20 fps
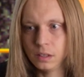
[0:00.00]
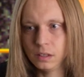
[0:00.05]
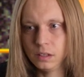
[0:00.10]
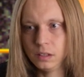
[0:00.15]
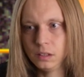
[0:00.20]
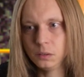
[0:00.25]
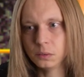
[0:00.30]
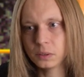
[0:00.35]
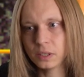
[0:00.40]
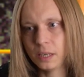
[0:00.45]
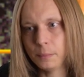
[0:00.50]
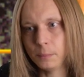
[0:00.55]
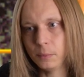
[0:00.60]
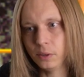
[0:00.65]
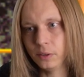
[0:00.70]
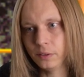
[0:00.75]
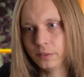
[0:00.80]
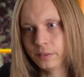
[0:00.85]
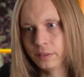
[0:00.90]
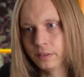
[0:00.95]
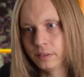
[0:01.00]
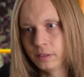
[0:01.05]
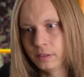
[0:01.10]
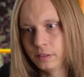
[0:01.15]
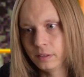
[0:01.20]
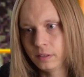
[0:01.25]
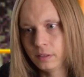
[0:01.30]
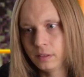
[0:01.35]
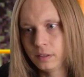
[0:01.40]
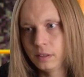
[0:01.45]
Oh, come on.
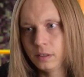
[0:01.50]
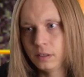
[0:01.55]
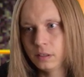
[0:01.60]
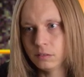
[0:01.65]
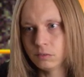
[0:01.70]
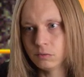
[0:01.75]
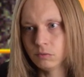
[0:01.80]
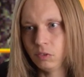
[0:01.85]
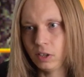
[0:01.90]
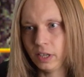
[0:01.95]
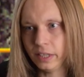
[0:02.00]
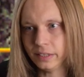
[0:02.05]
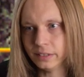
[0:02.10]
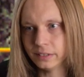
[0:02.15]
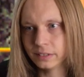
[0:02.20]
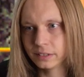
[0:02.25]
Right.